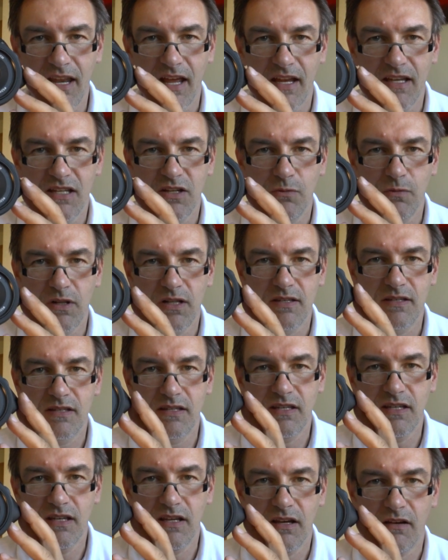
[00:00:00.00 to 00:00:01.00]
and you will
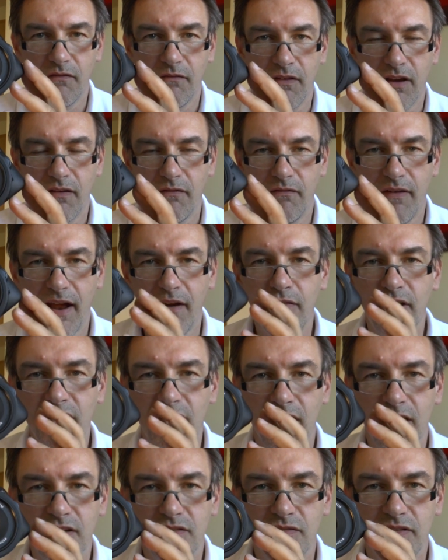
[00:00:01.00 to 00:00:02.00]
see a very
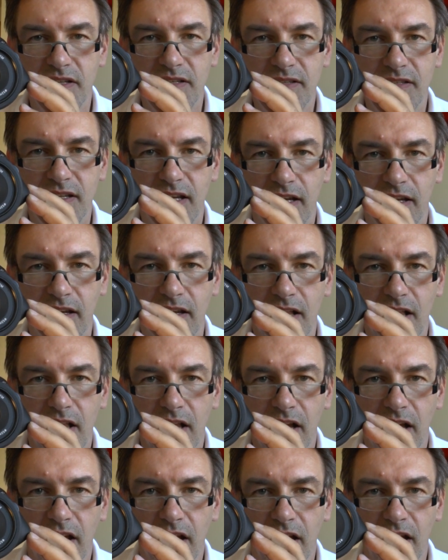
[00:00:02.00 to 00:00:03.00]
interesting
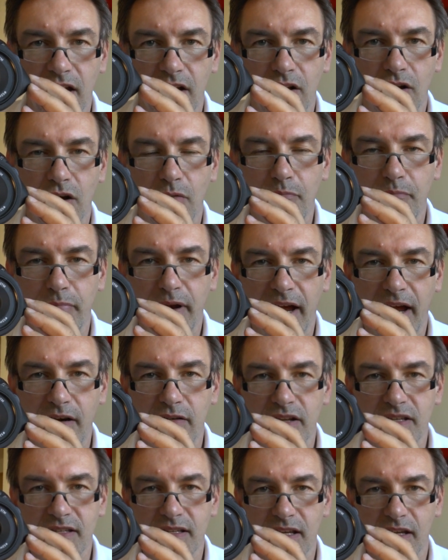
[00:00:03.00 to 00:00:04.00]

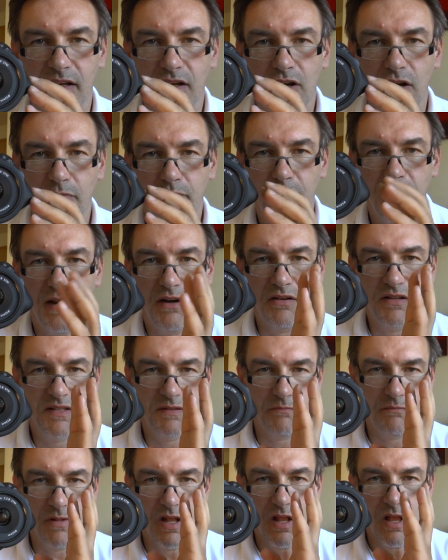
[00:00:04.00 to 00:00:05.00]
comparison
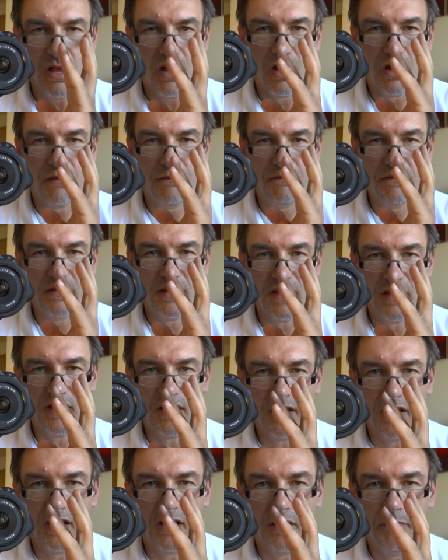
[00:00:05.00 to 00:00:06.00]
of
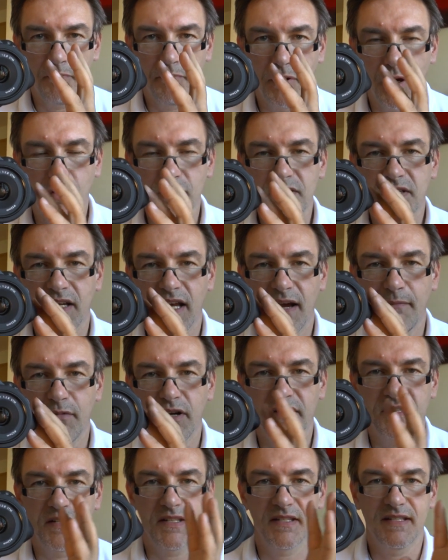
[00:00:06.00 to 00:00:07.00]
the both
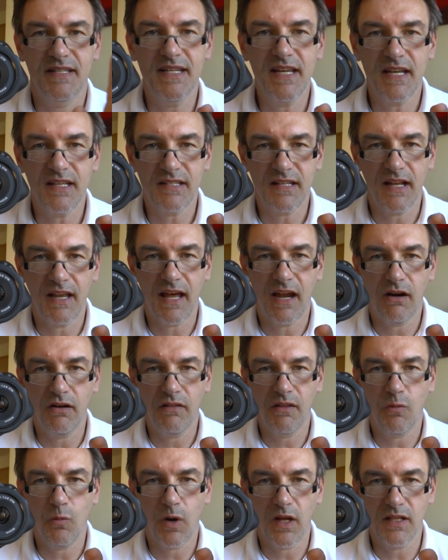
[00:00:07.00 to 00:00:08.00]
cameras, a DSLR on
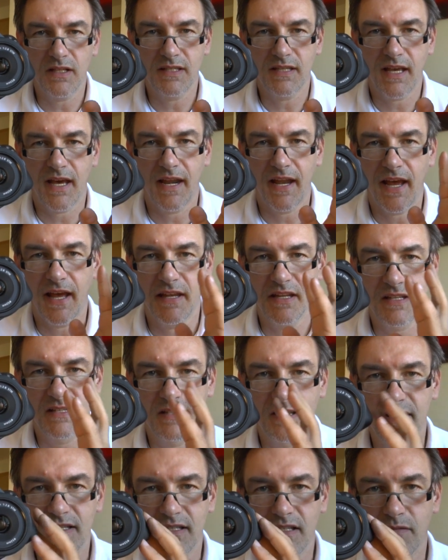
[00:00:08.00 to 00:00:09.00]
the one side and a
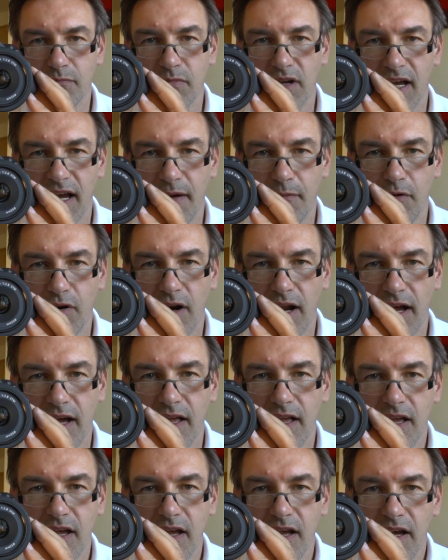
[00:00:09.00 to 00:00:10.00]
system camera,
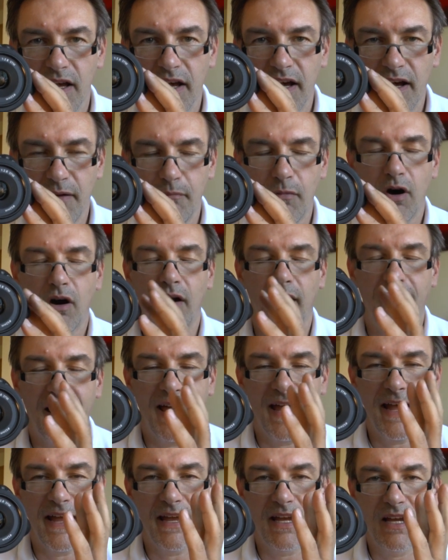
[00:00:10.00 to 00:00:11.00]
or
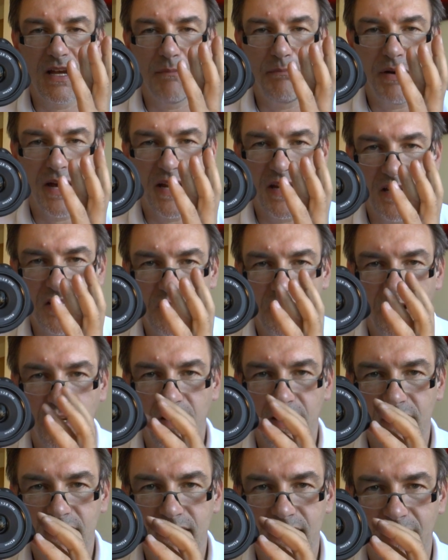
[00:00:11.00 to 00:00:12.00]
like
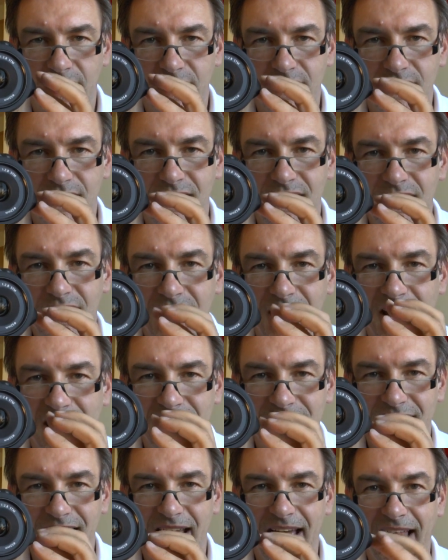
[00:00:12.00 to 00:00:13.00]
Panasonic says,
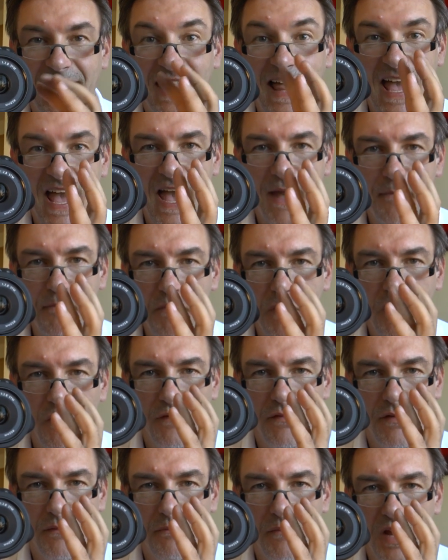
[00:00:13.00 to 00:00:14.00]
DSLM
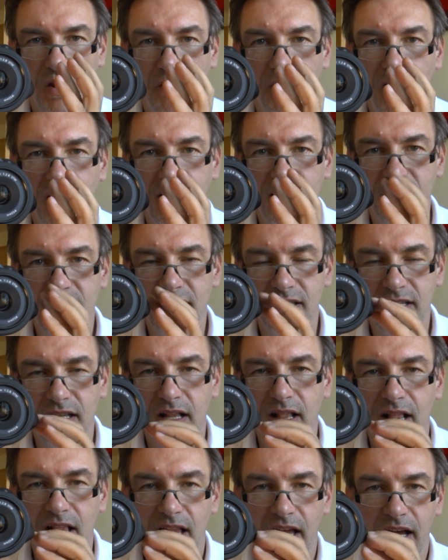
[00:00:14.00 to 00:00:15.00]
for
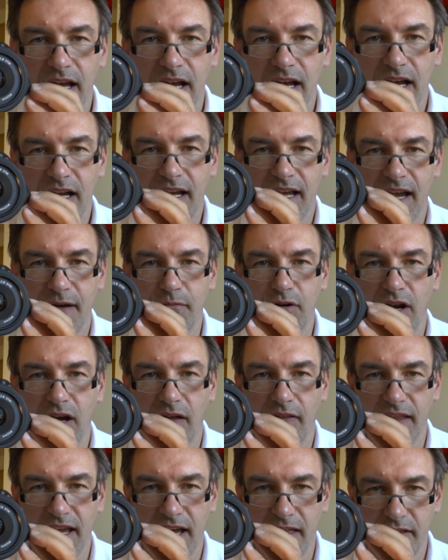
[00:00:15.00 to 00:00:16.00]
mirrorless camera
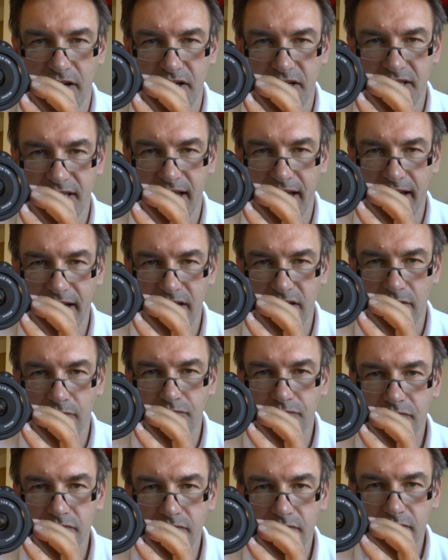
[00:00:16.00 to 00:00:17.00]
on the other side.
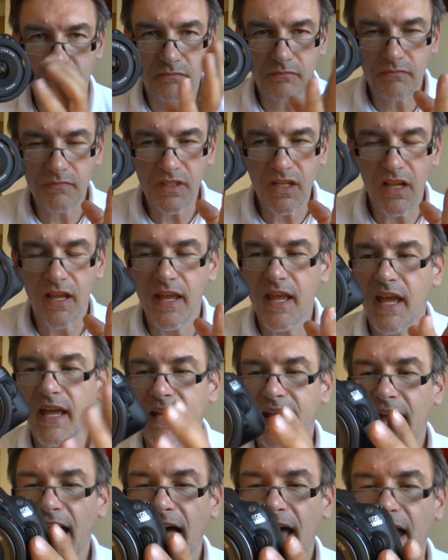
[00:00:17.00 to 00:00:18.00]

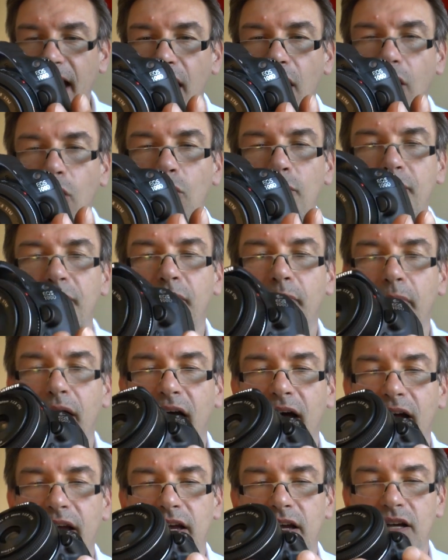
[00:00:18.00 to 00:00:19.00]
Yeah, I hope
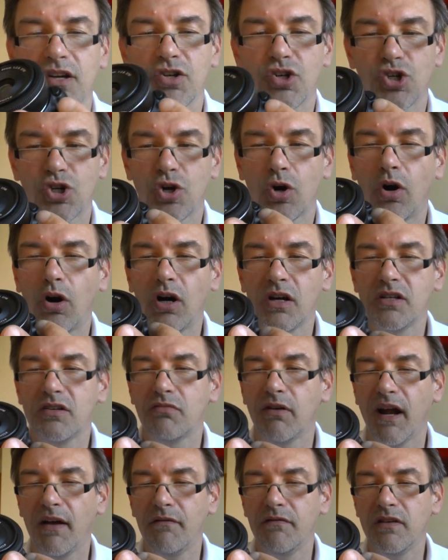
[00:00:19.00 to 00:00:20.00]
my short
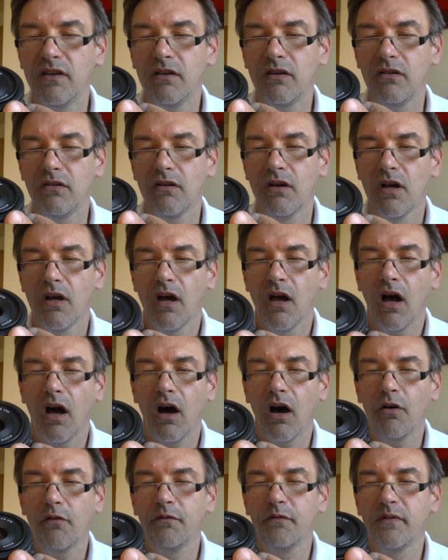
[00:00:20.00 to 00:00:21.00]
review
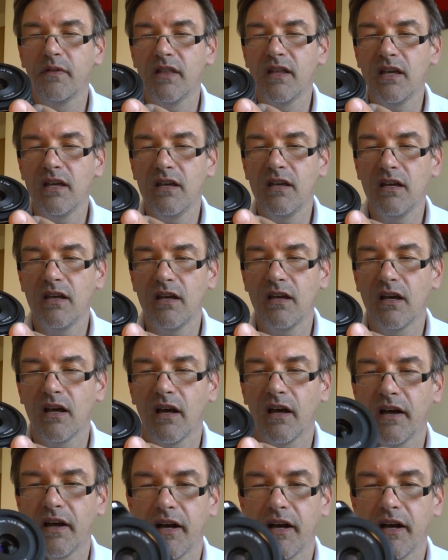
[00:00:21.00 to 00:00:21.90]
of the